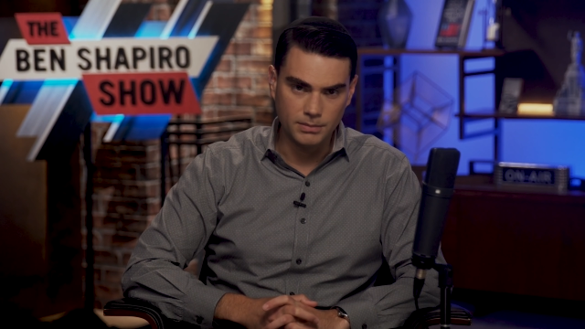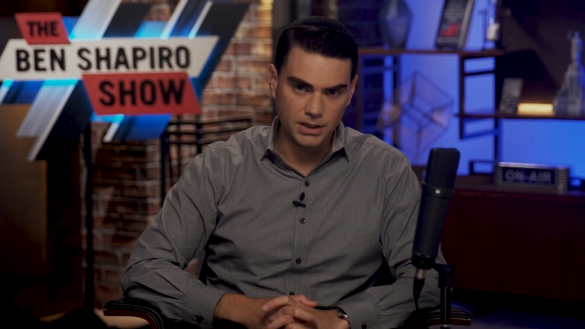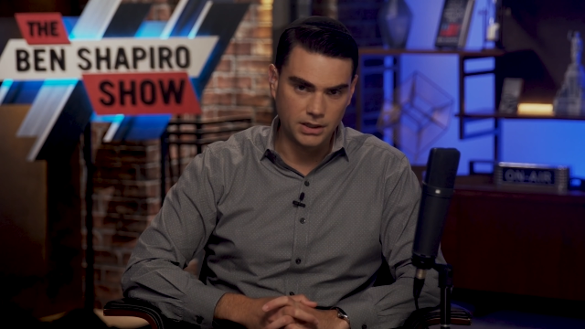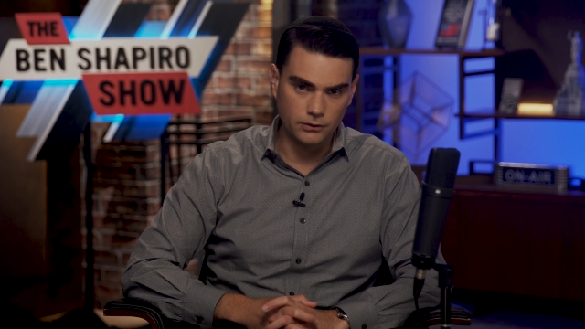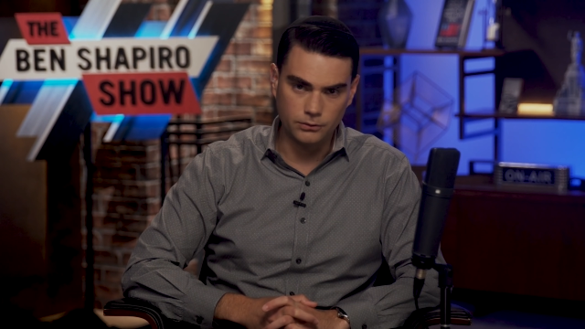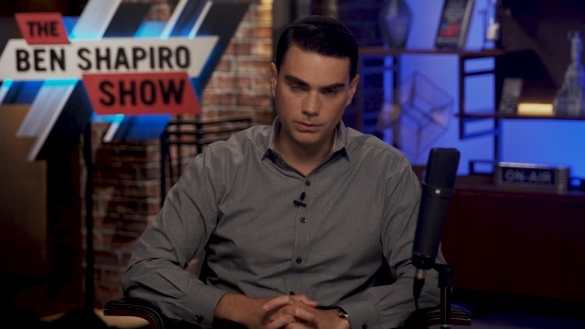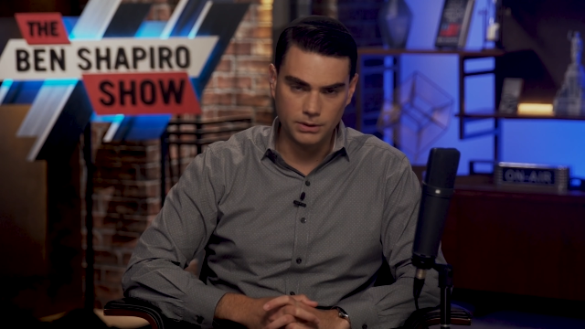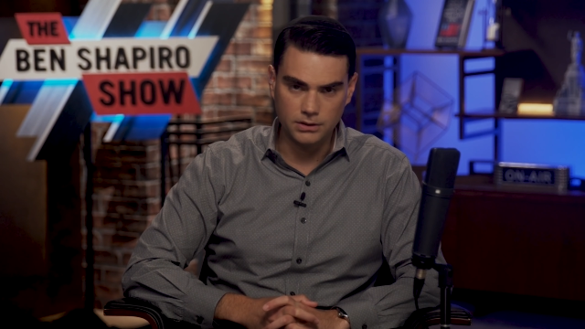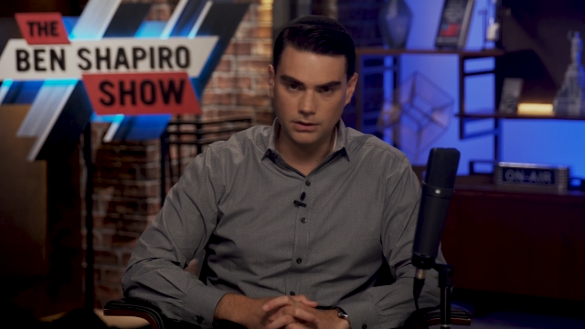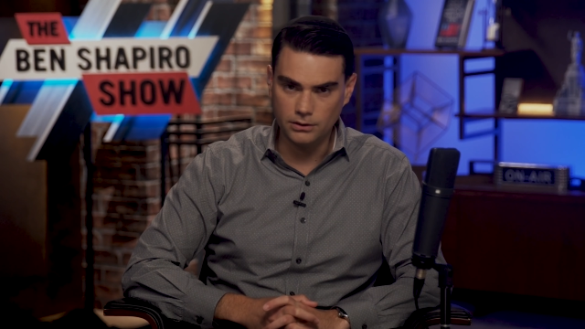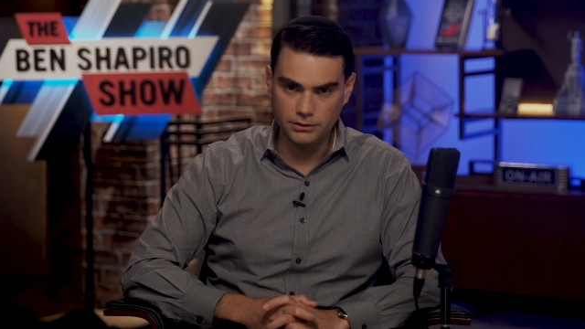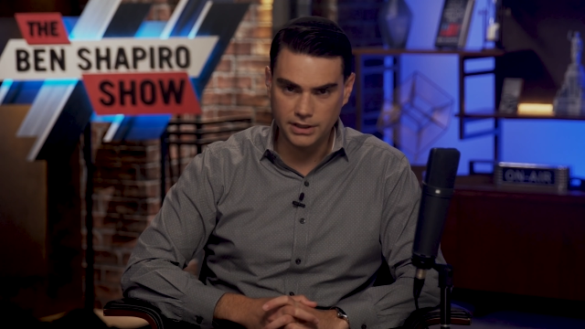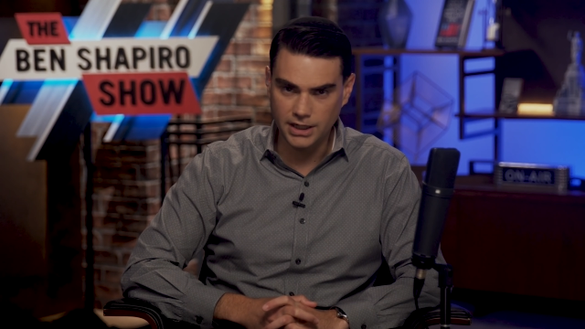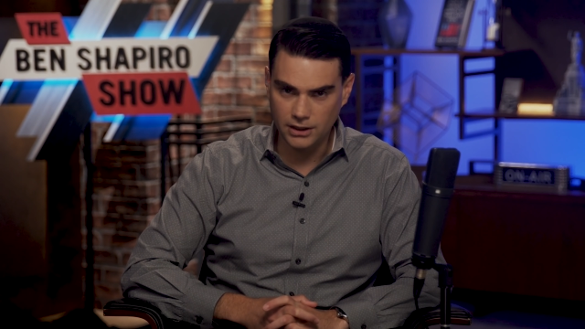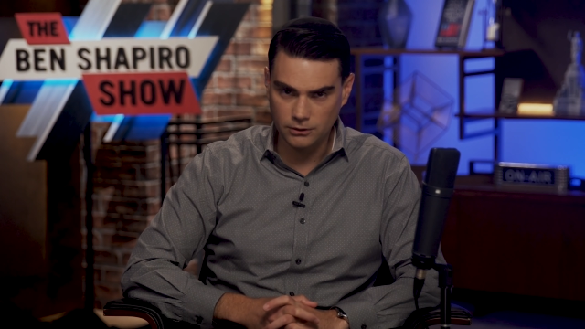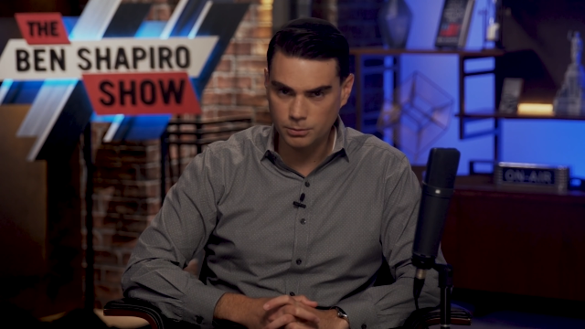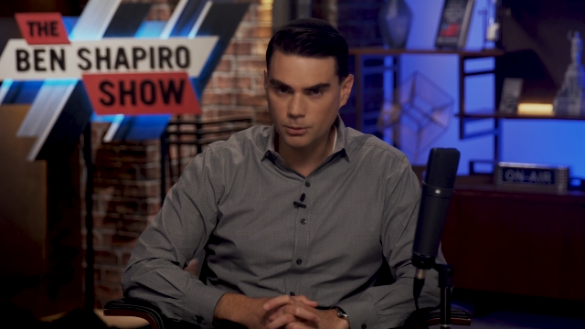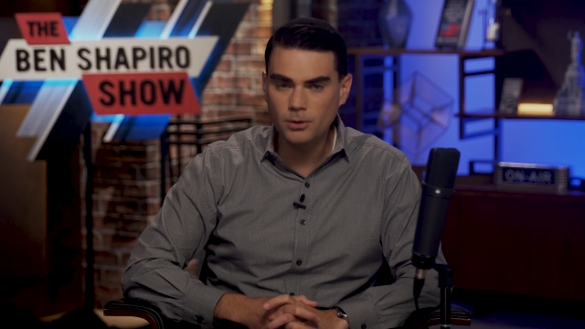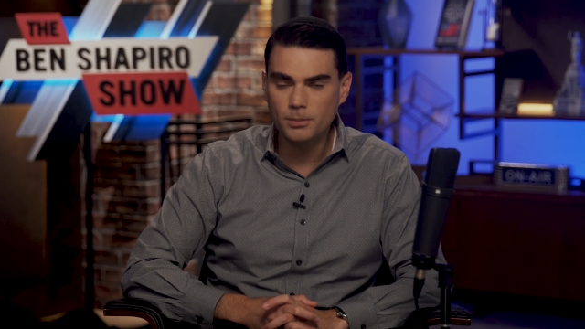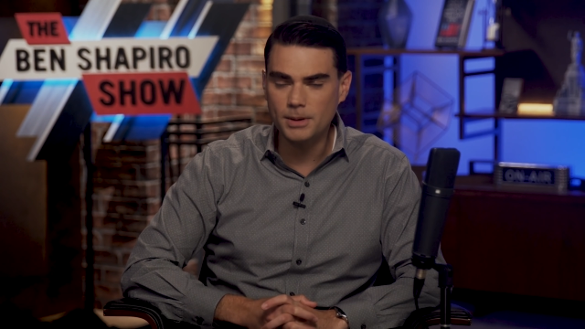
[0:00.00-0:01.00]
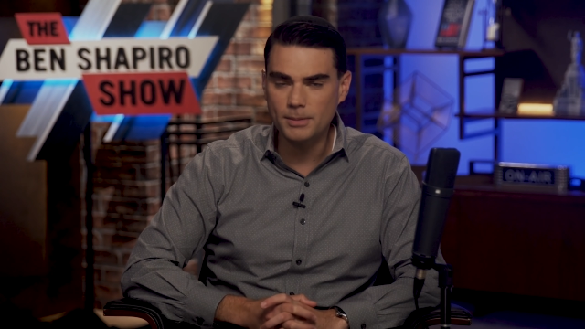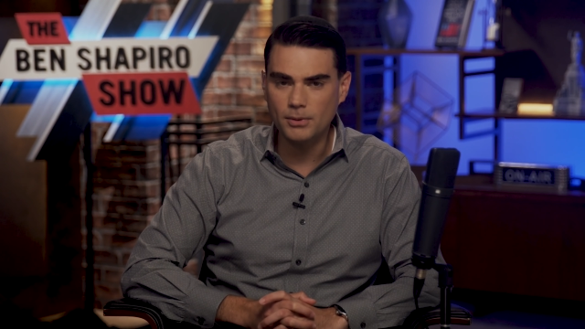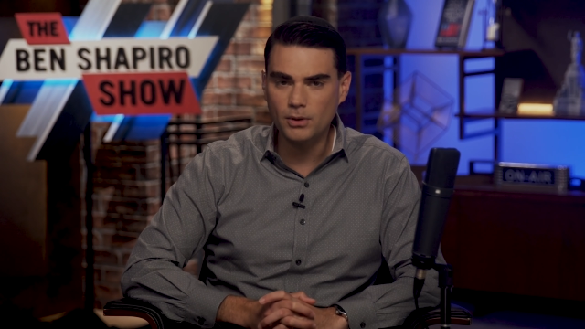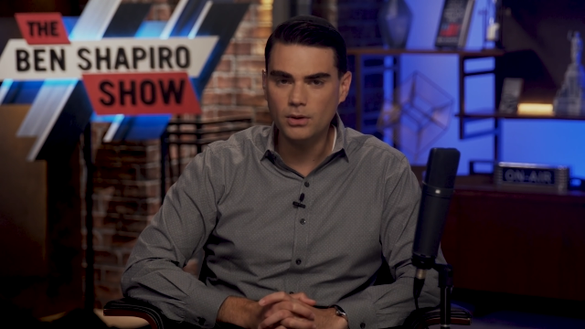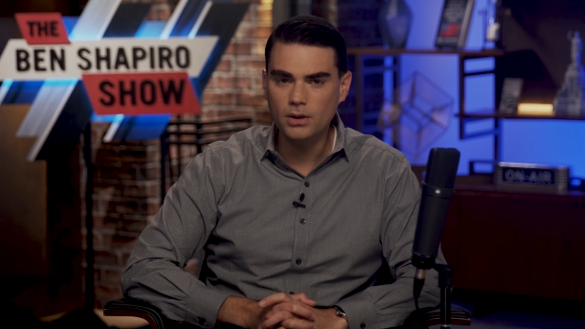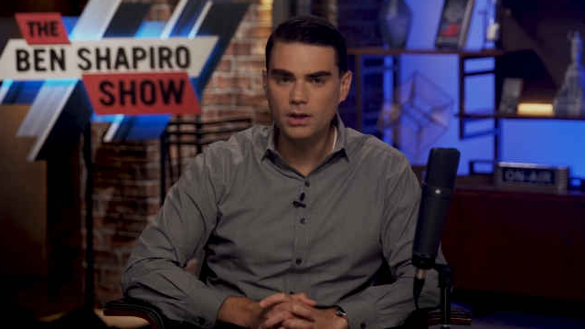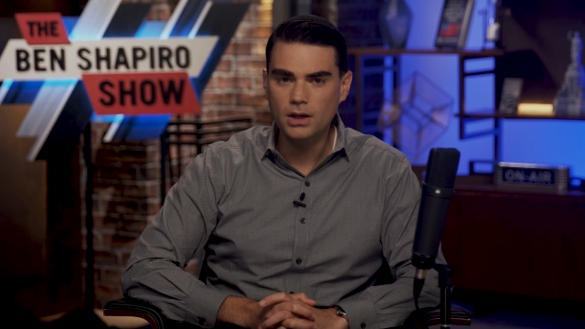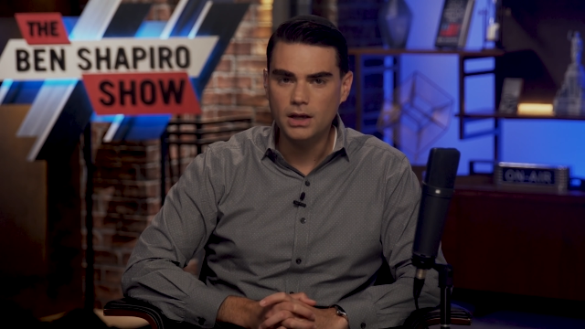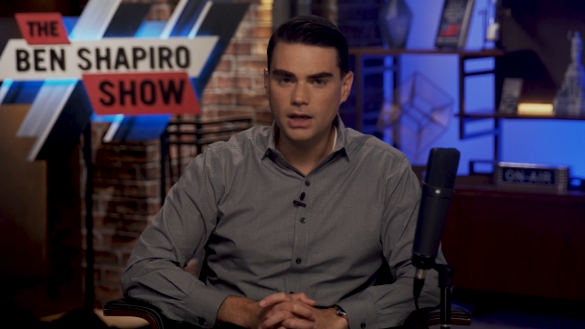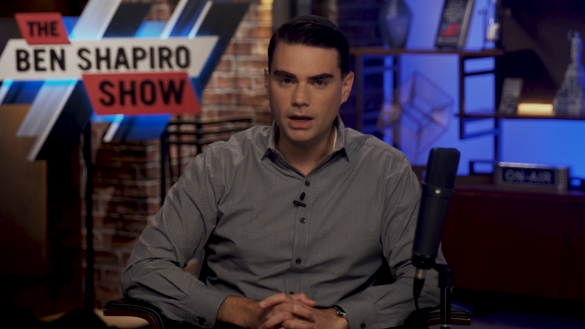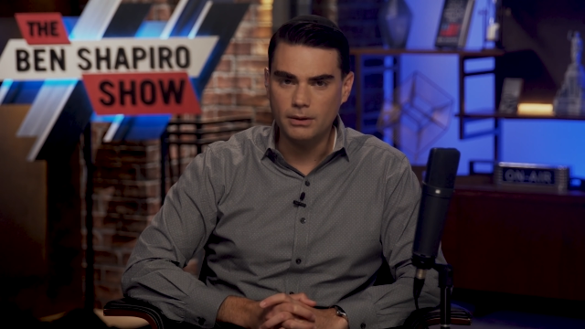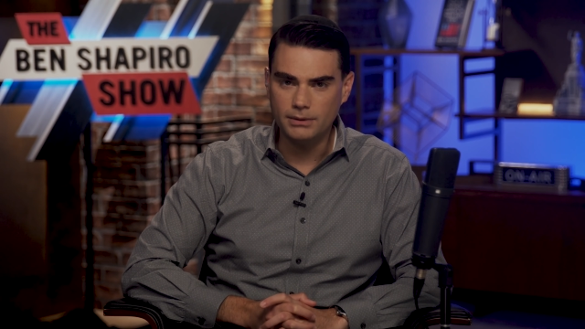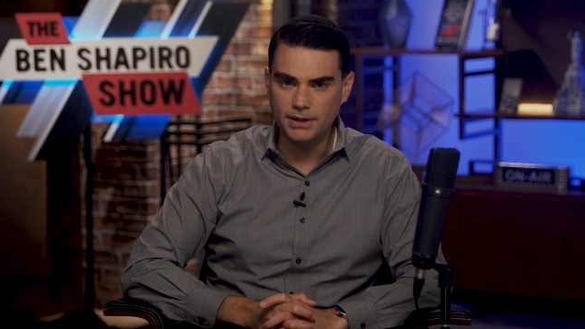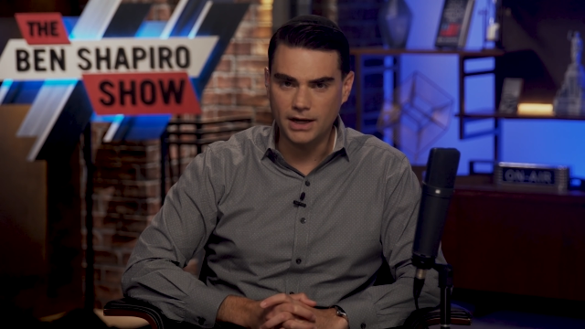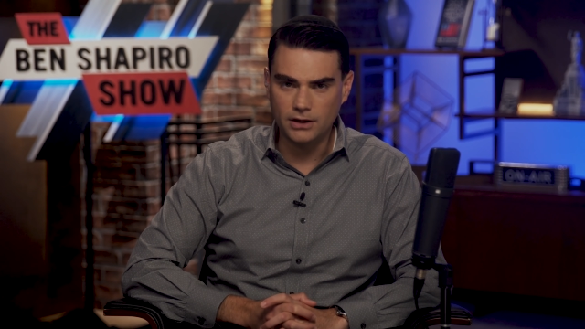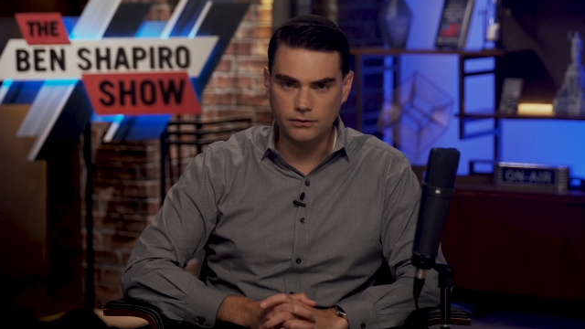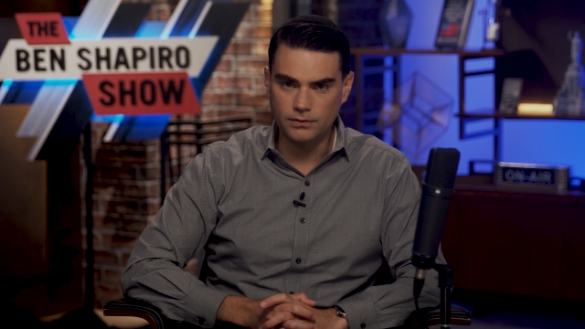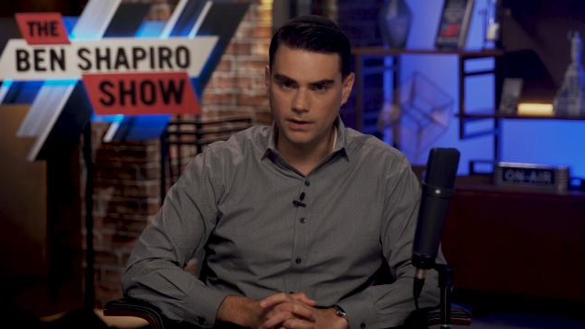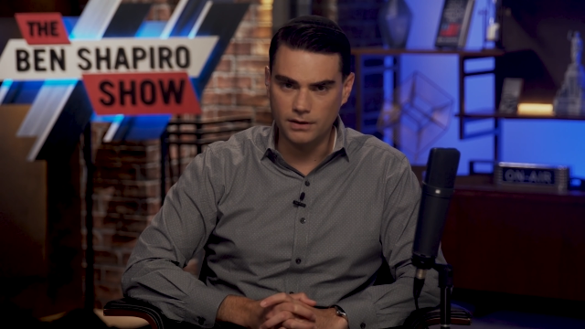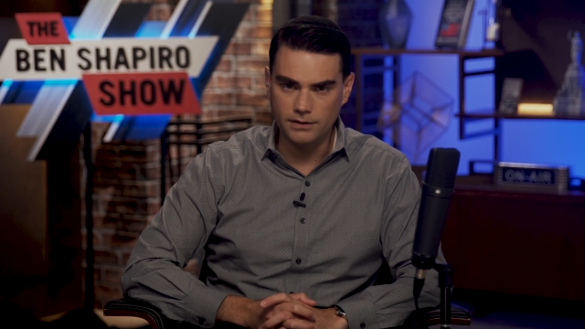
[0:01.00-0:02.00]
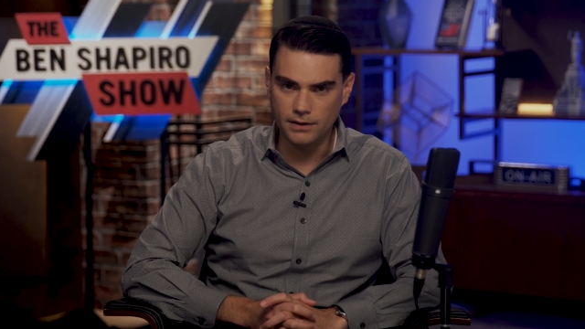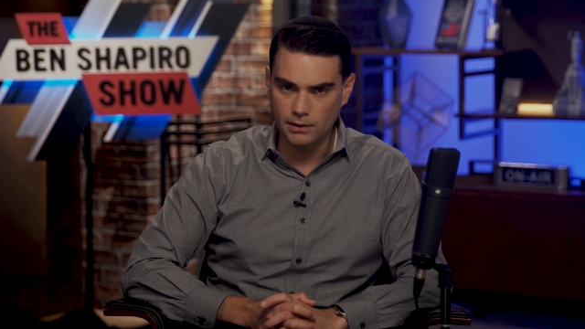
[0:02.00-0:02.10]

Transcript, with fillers: because we don't tax poor people and we tax very,